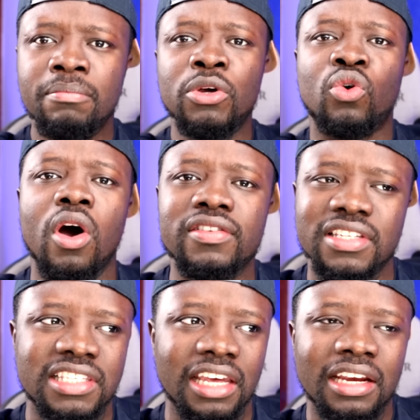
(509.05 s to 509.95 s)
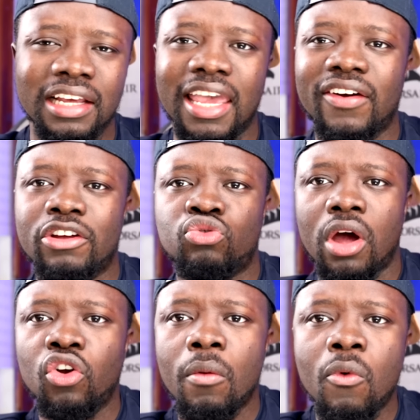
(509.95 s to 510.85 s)
Because, I said, current
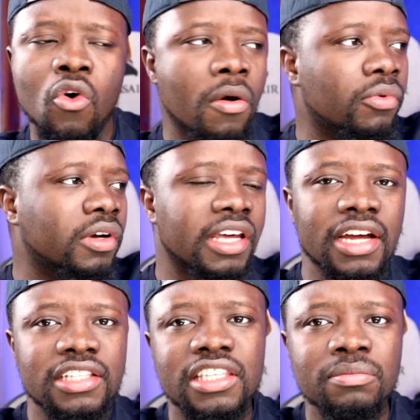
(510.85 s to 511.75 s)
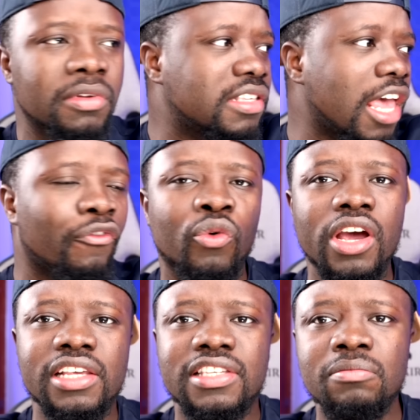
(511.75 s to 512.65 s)
one, no more woman, it's an
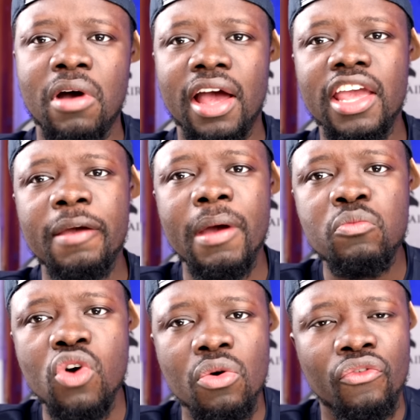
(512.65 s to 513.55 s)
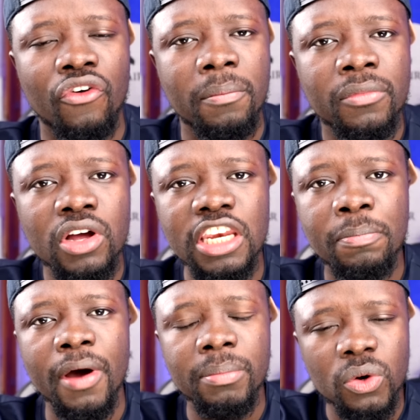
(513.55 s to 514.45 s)
earthquake, it's a big work from
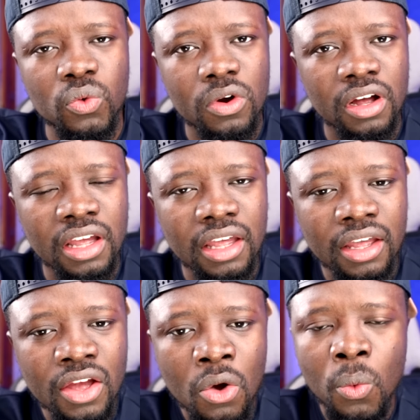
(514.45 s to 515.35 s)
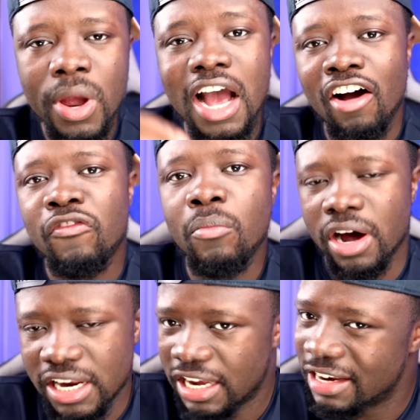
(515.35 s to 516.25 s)
Nipa Bewu. We have
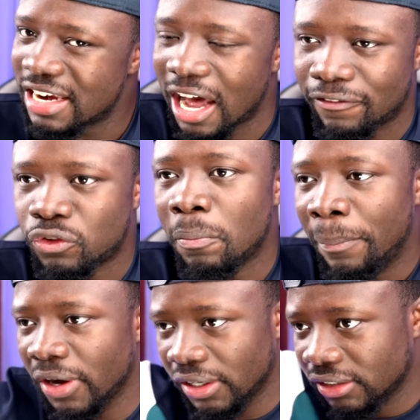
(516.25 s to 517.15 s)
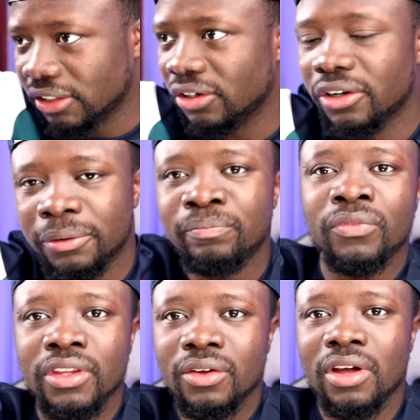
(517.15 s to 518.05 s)
money enough to build, you know,
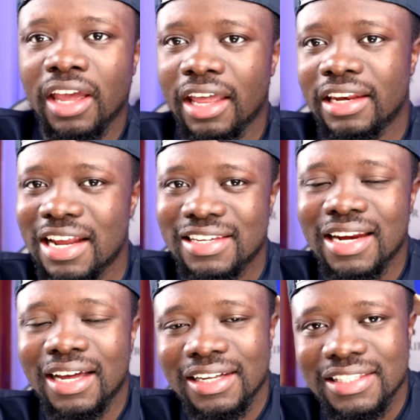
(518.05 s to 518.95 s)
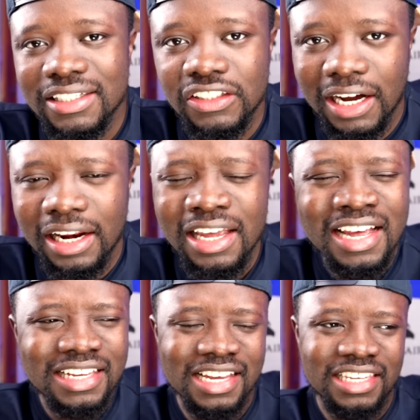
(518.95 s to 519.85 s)
a national cathedral.
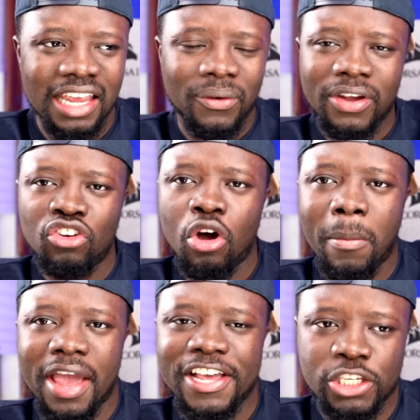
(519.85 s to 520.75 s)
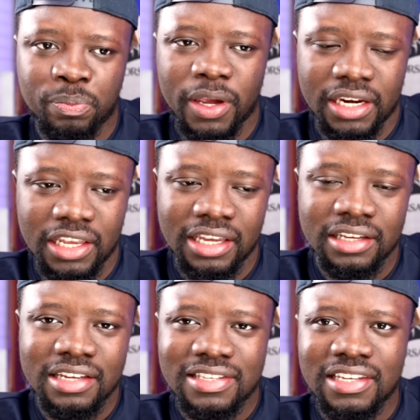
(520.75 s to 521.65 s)
Just say, you know, my spend
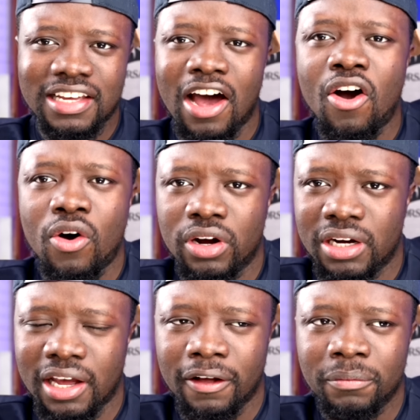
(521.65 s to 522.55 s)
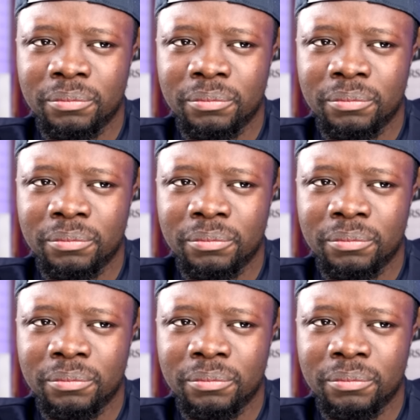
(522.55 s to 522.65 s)
it, you see, car on now.